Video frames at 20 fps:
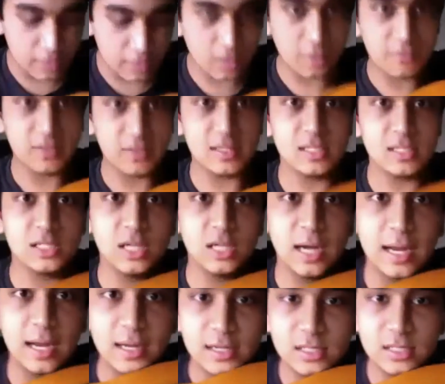of the
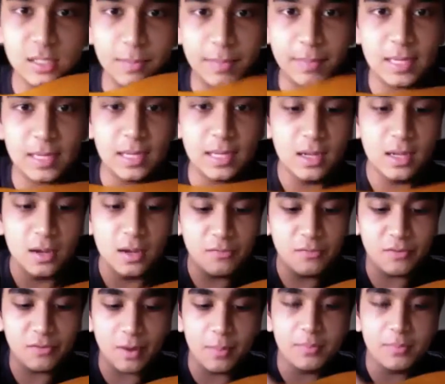string to be
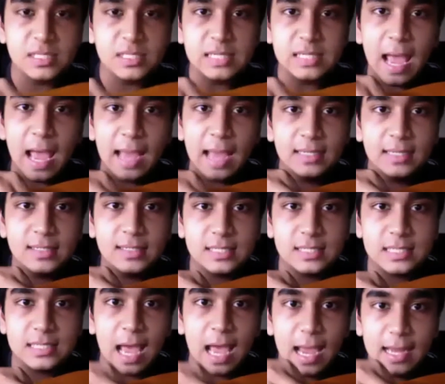from side to
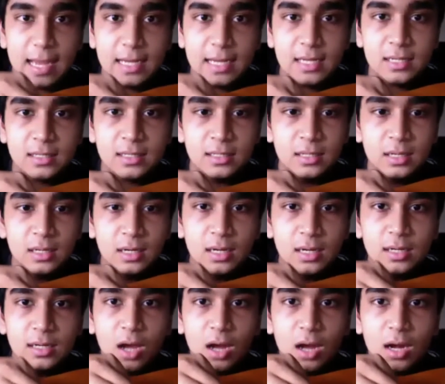side,
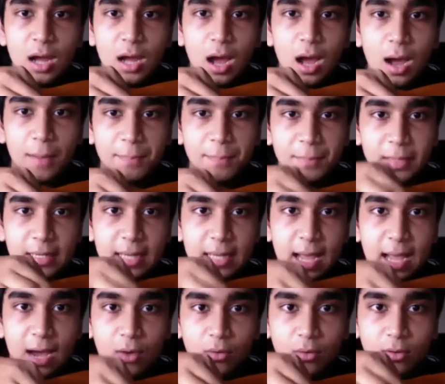not up and
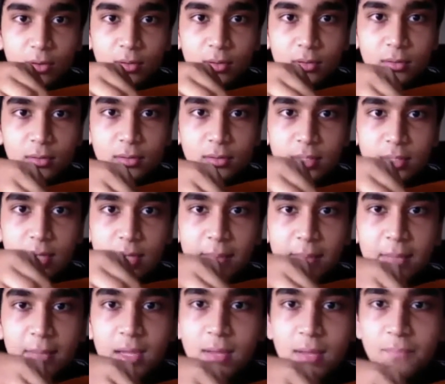down. You got
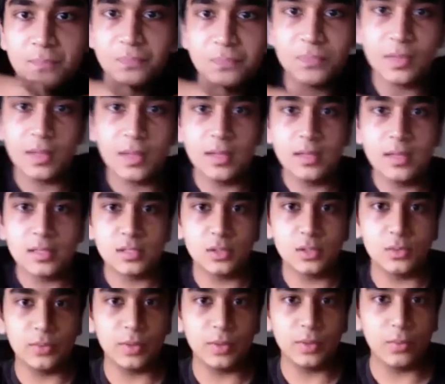me?
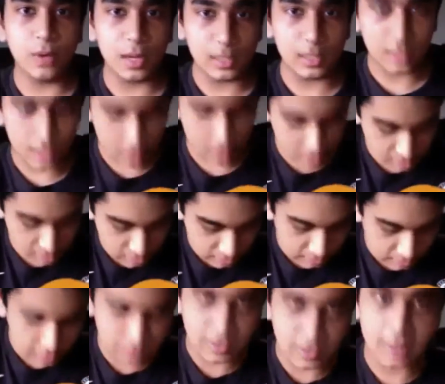So we want the
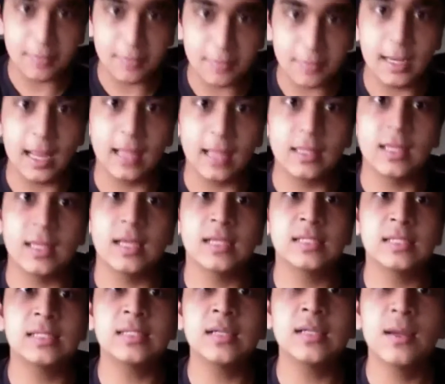string to vibrate like this
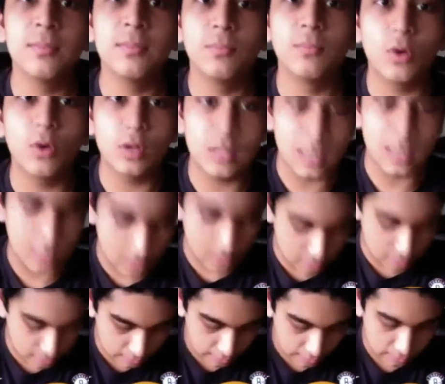more than
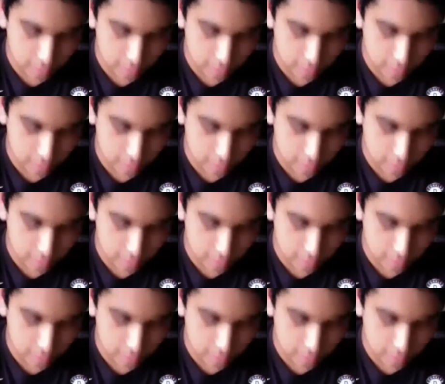like